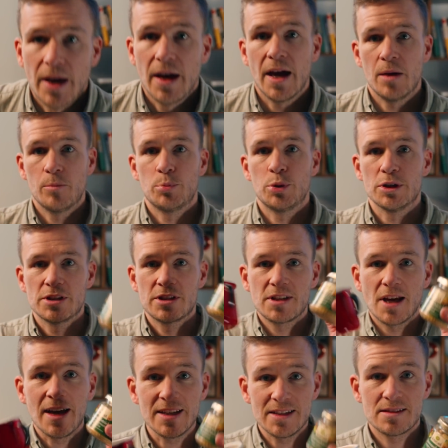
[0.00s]
and
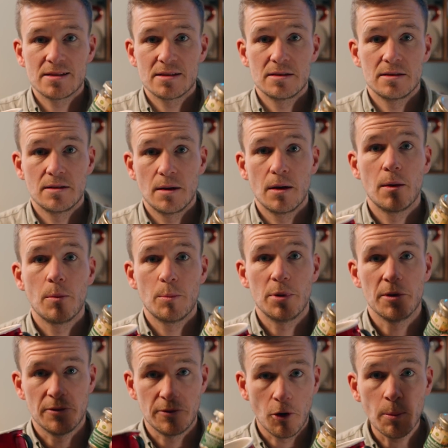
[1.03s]
precise
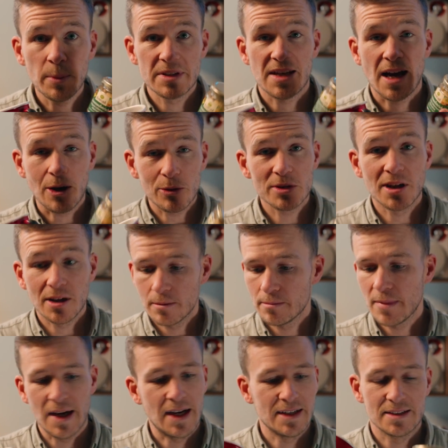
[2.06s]
performance
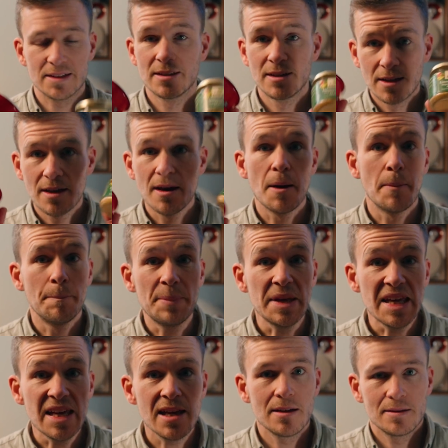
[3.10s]
outcome and
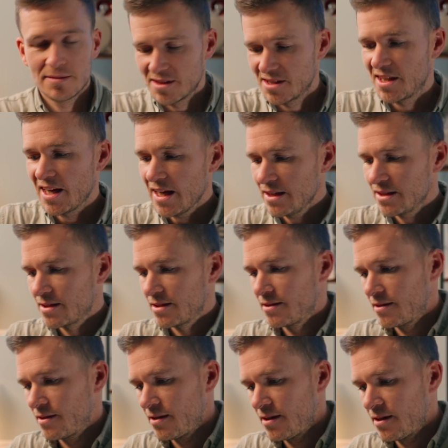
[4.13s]
B state,
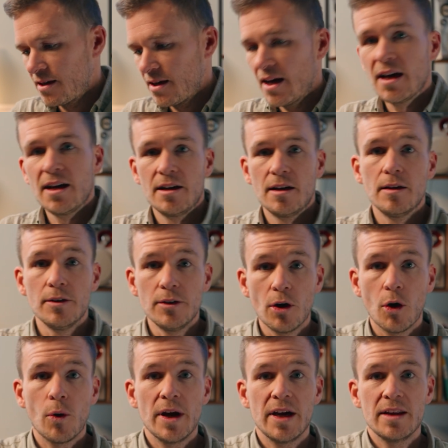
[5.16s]

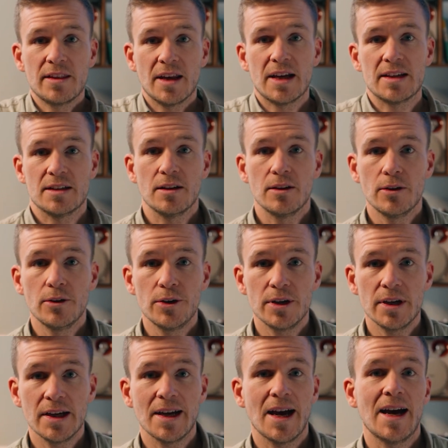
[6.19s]
knowing that
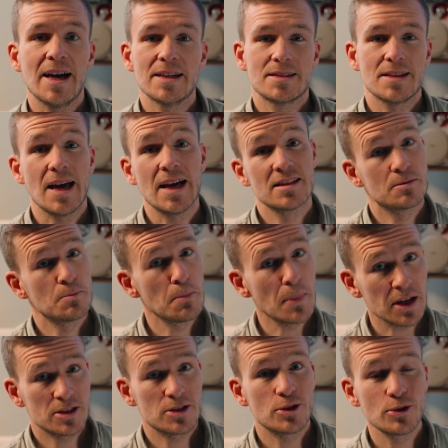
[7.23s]
learning has as
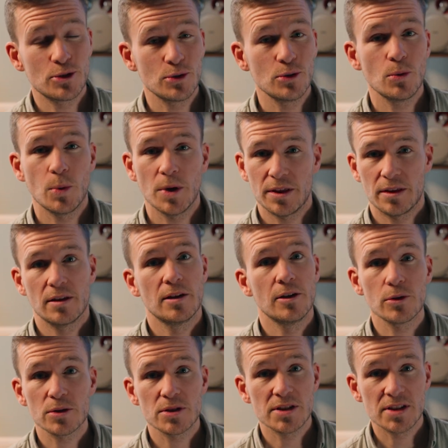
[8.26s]
much to do with
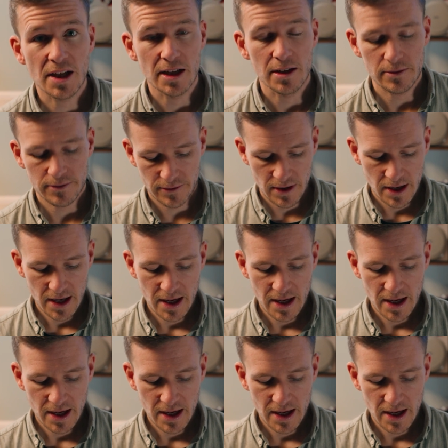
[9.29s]
yourself